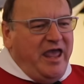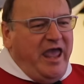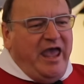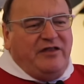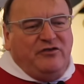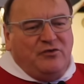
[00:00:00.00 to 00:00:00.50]

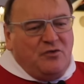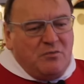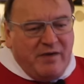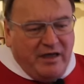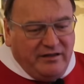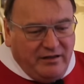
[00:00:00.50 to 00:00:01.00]
And you know,
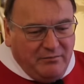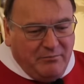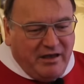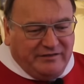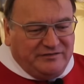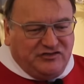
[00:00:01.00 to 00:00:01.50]

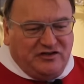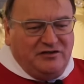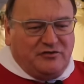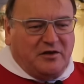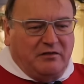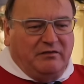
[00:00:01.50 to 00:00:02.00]
my
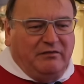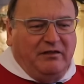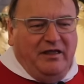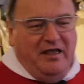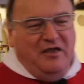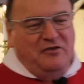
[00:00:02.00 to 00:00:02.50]
children,
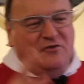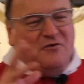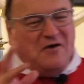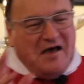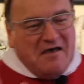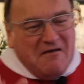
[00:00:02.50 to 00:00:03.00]
you
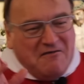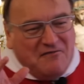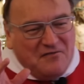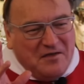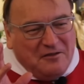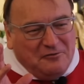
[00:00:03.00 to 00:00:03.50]

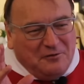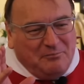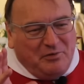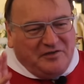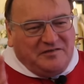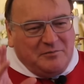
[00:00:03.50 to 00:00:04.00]
have the
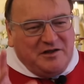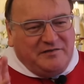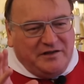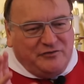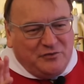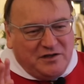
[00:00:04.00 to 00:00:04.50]

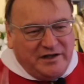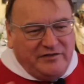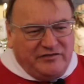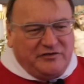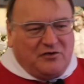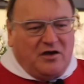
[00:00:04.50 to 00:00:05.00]
possibility to
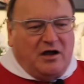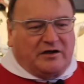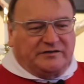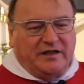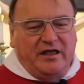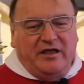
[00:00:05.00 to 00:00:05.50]
cleanse your
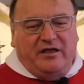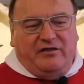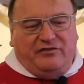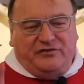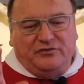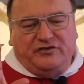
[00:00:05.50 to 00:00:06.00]
heart
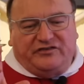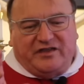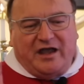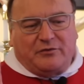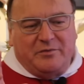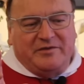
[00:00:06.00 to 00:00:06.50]
through the
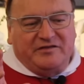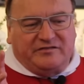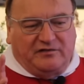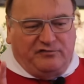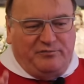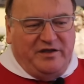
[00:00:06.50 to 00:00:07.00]
sacraments
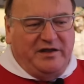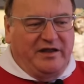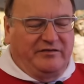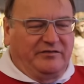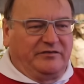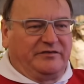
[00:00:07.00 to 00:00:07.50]
of
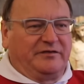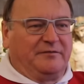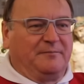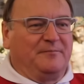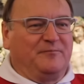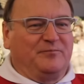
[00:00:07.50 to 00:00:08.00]
penance.
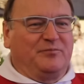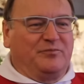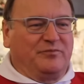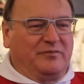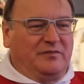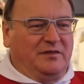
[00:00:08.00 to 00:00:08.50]

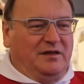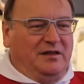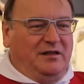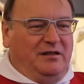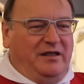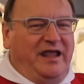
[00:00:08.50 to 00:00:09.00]

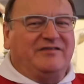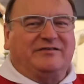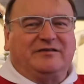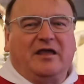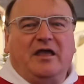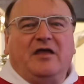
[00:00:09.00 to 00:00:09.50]

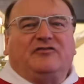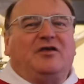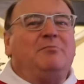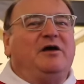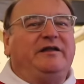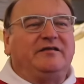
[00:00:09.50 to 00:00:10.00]
It's
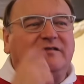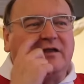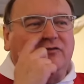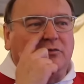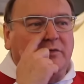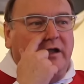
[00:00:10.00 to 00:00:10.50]
somebody
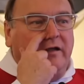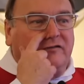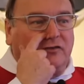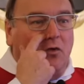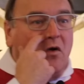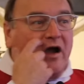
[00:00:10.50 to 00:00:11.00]
said to me,
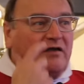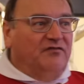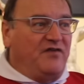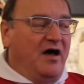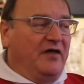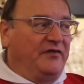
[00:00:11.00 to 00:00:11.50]
it's so hard,
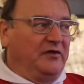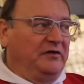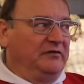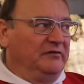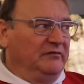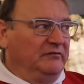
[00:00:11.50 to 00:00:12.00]
Father.